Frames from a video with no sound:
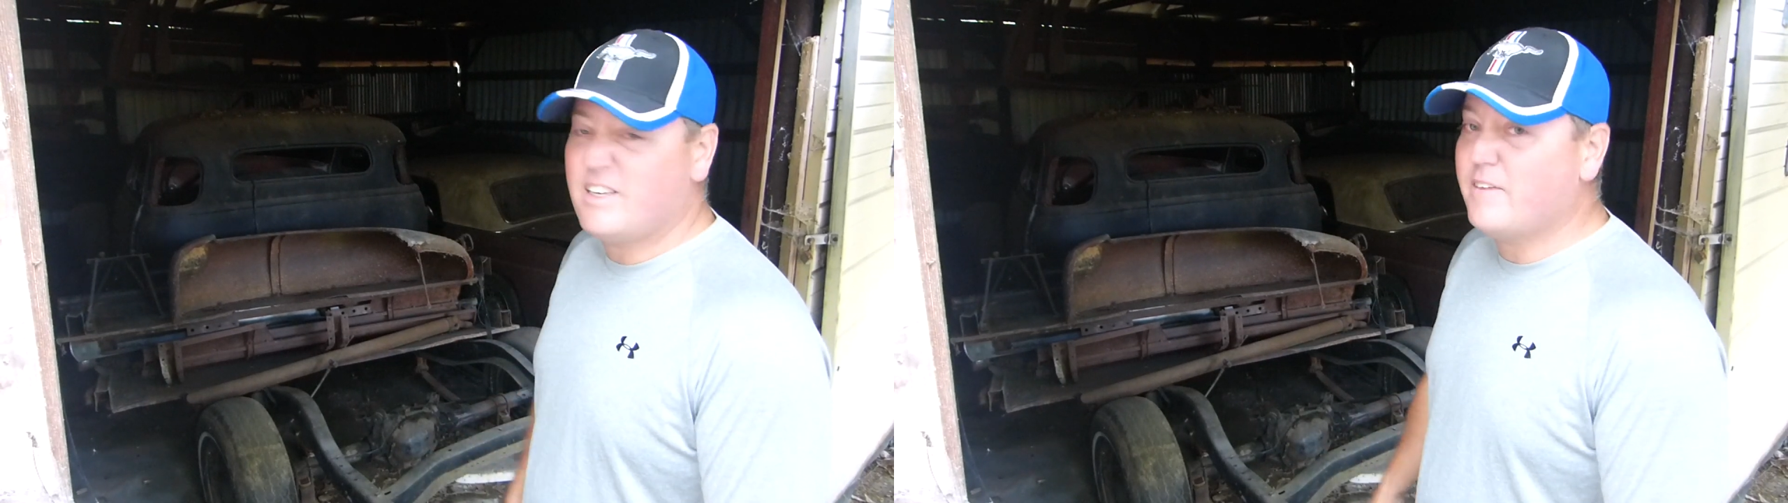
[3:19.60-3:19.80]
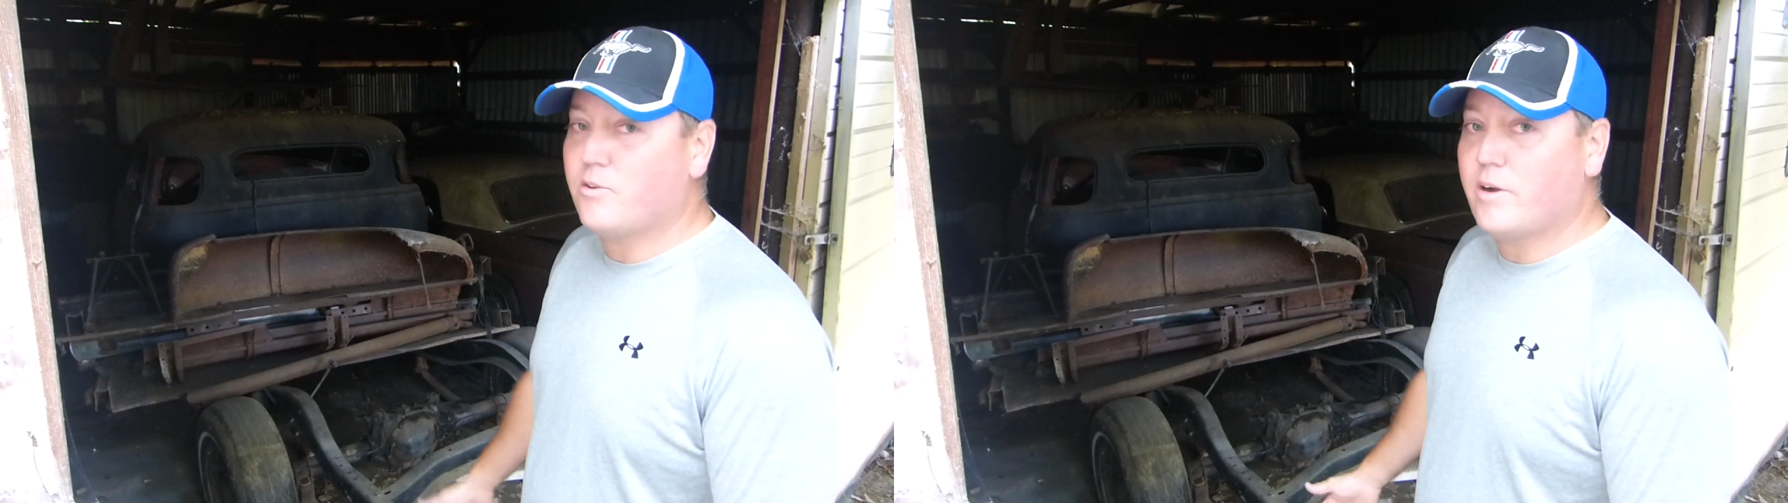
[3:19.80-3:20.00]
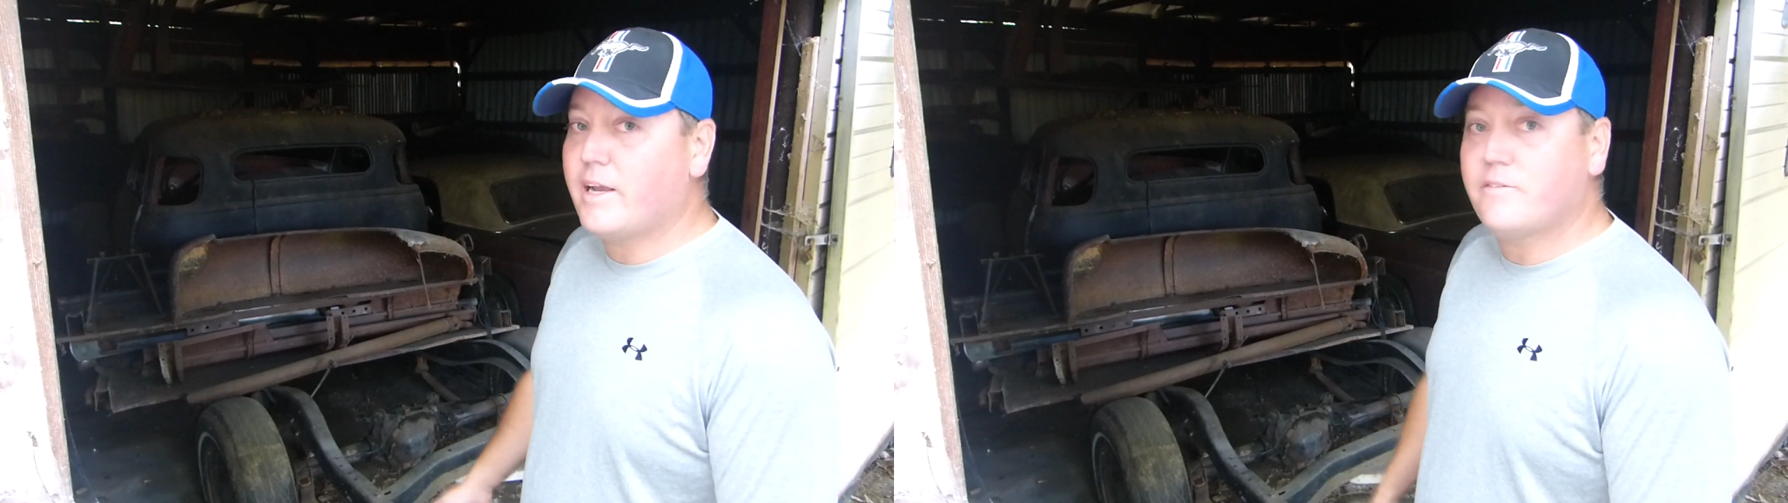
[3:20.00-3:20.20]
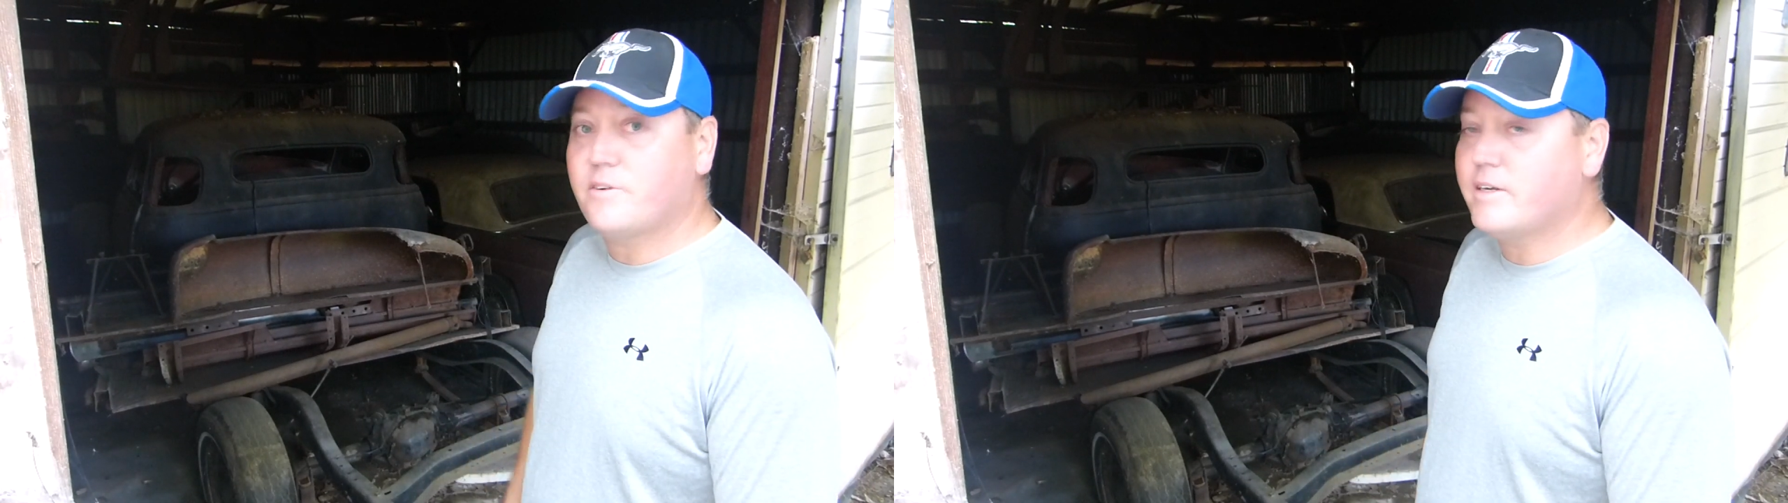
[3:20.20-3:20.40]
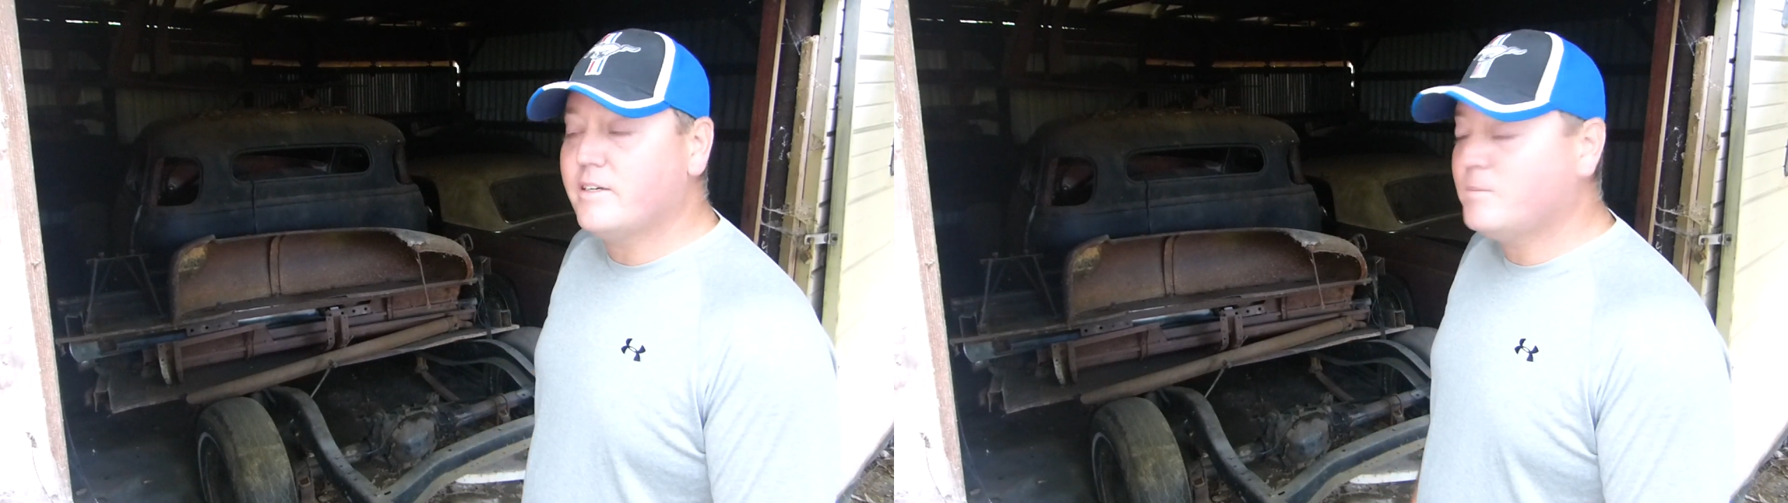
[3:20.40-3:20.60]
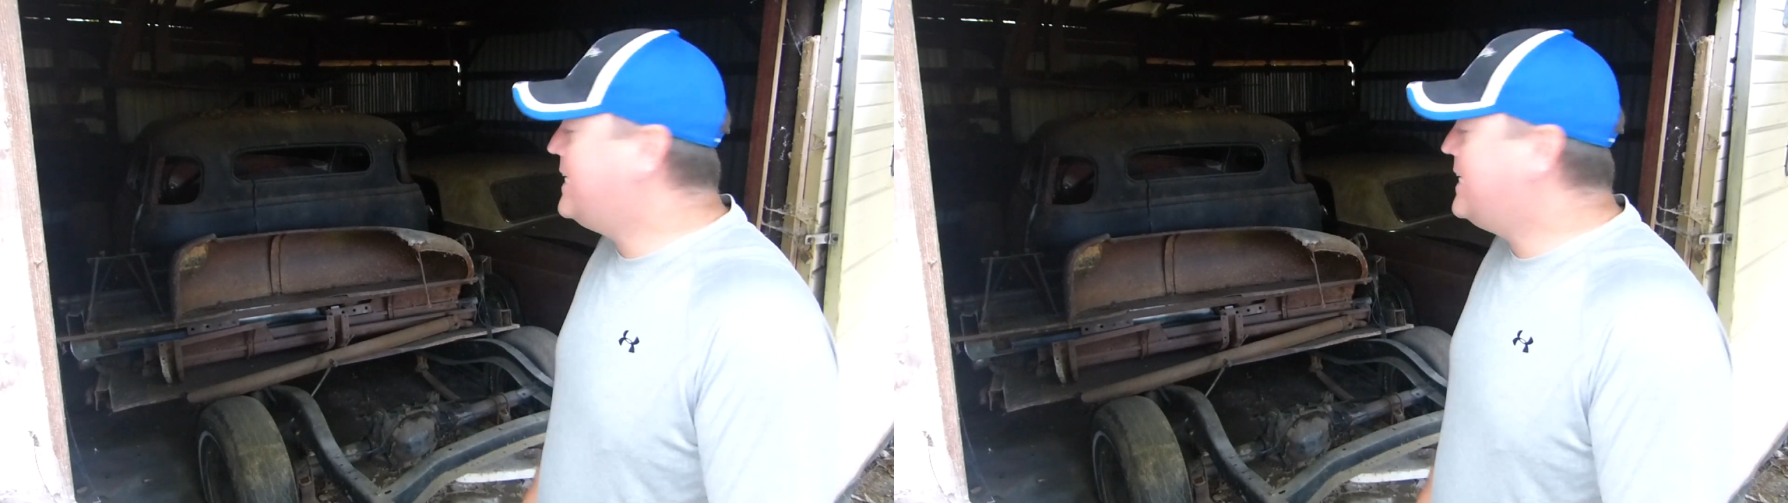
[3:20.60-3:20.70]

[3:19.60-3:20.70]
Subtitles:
never ran for him.